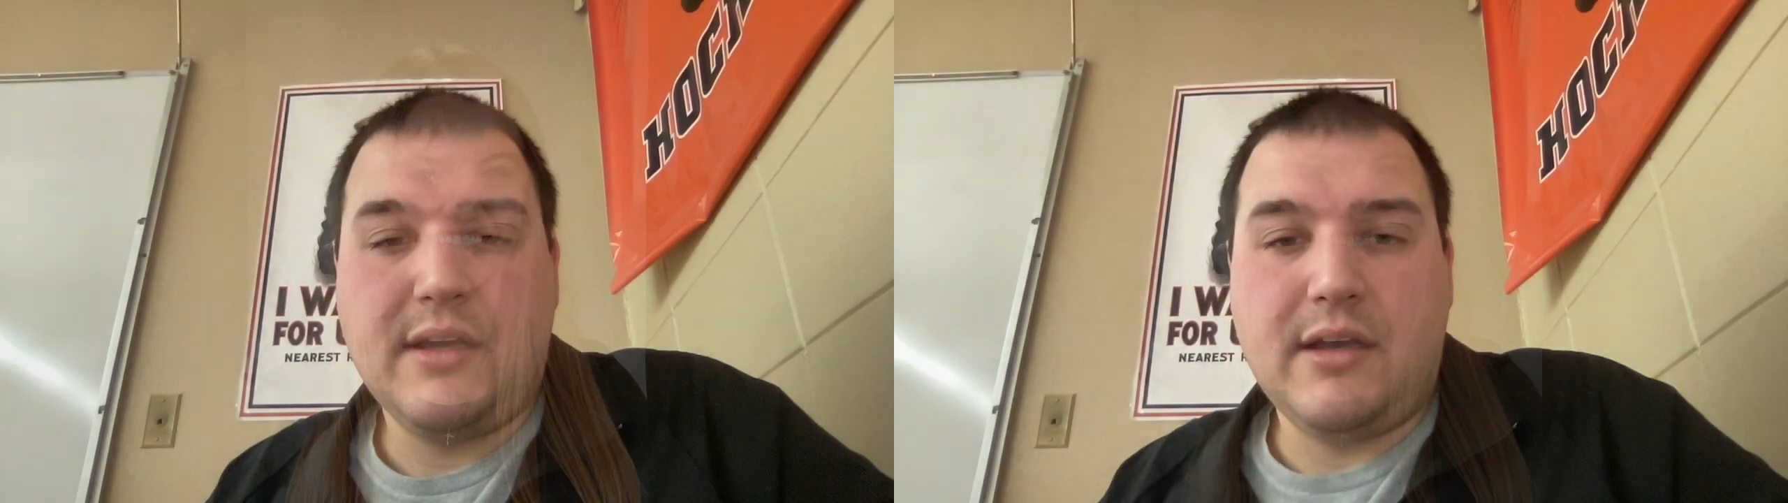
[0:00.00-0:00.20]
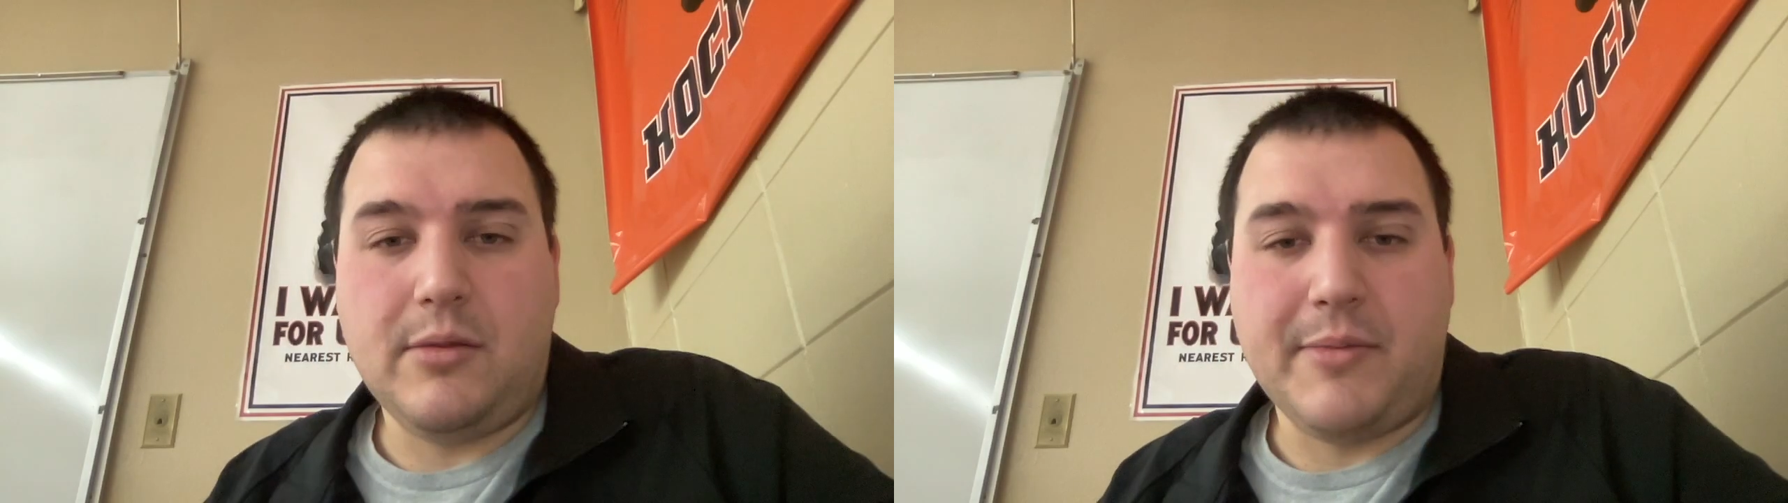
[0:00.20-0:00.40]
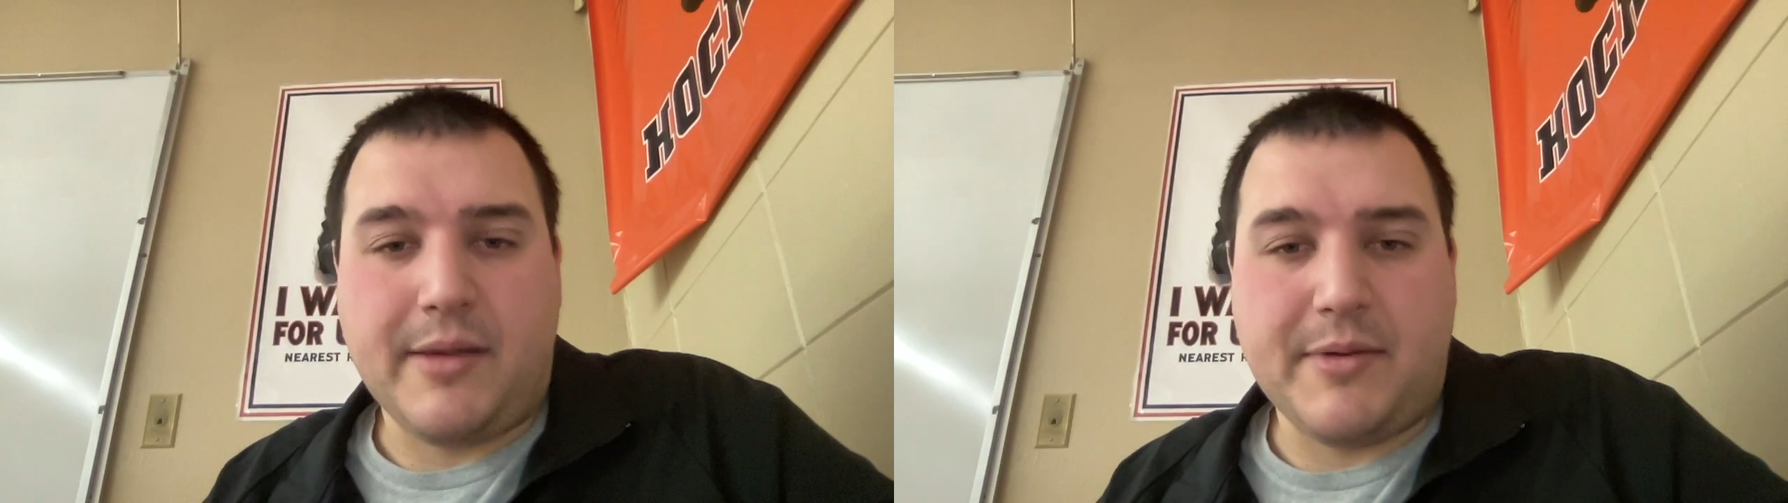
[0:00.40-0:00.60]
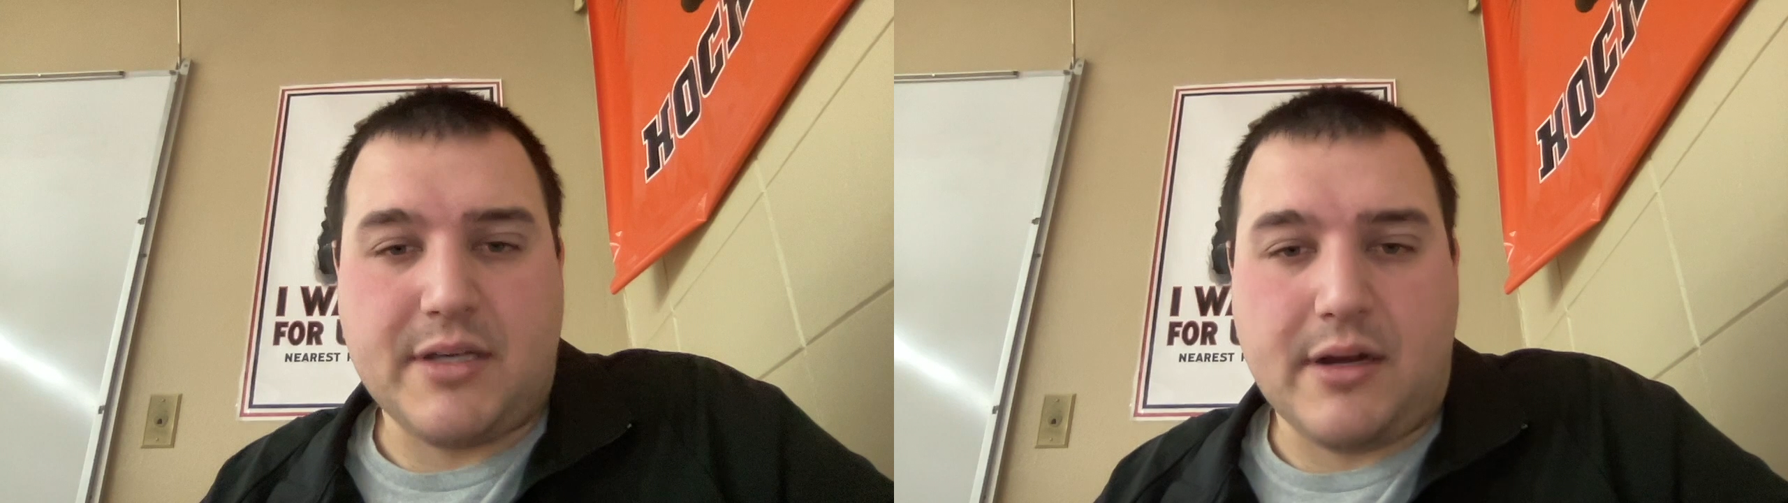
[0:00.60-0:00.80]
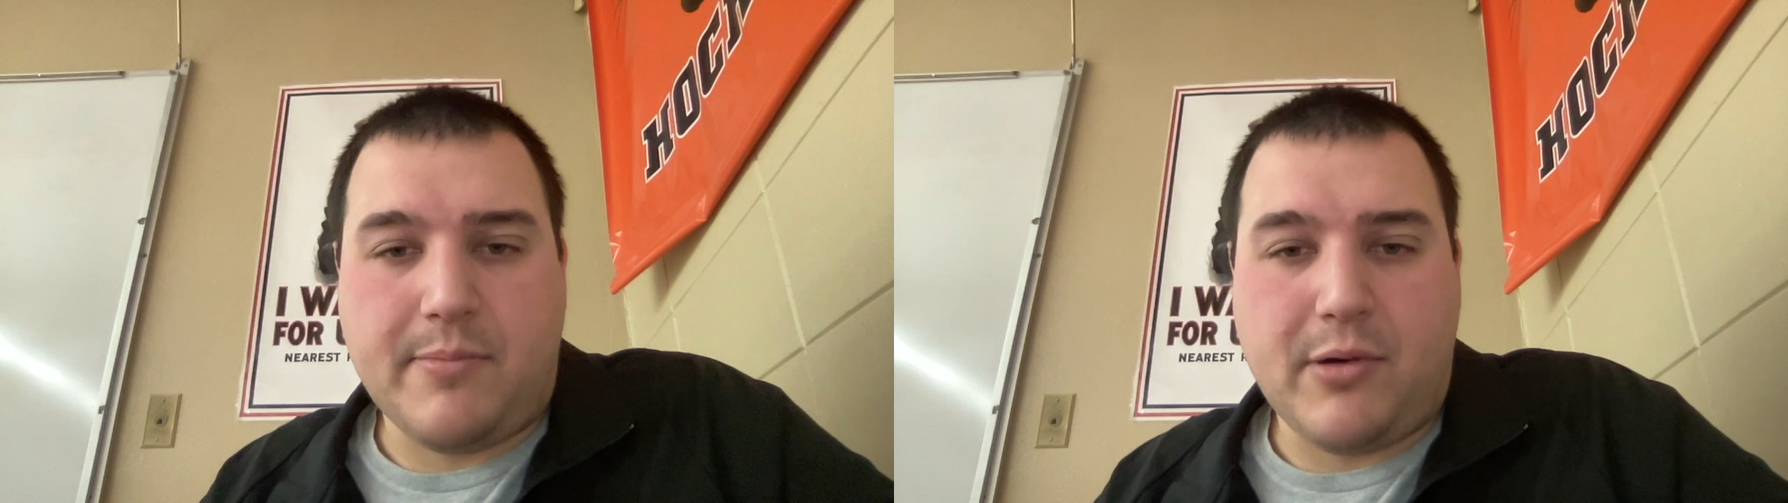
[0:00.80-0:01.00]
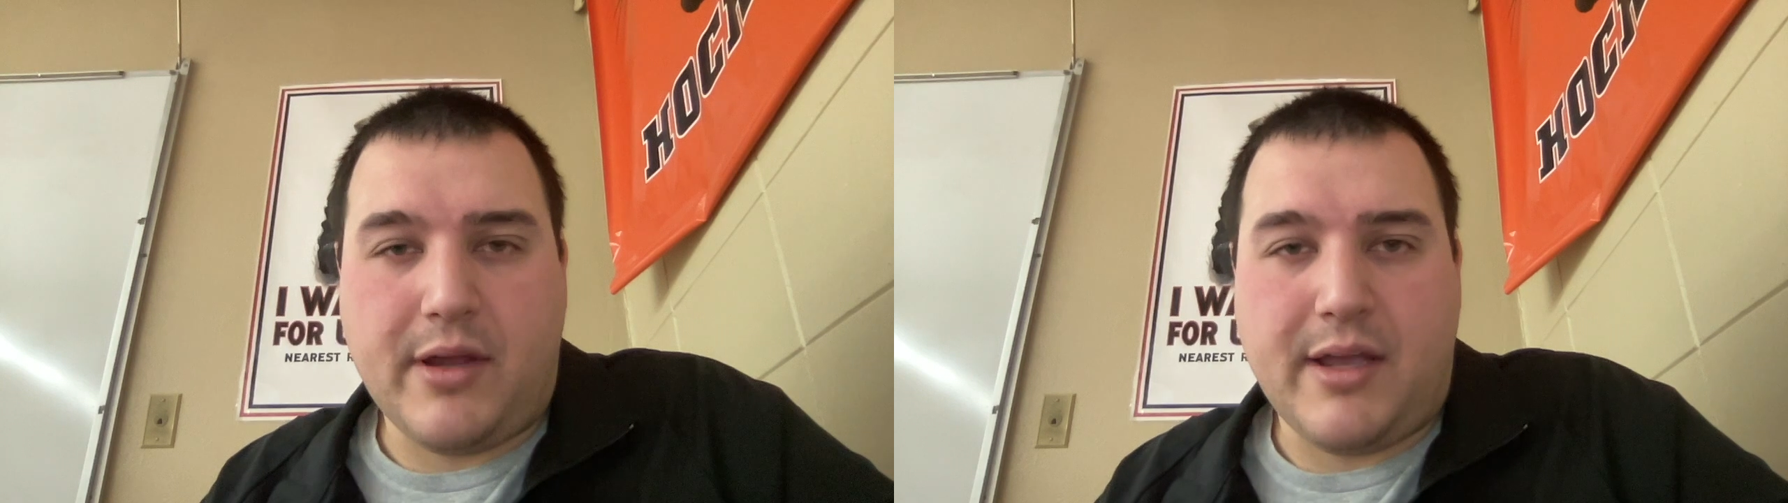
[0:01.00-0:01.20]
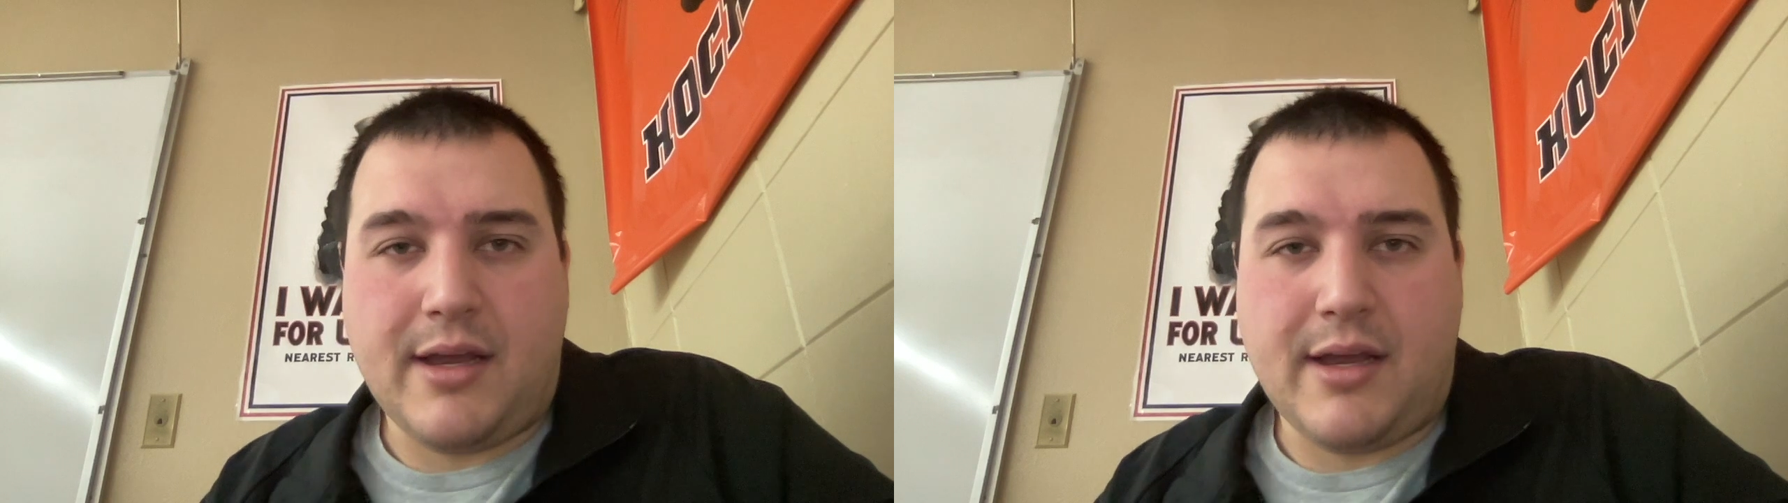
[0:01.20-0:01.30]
Hello, my name is Eric Borey,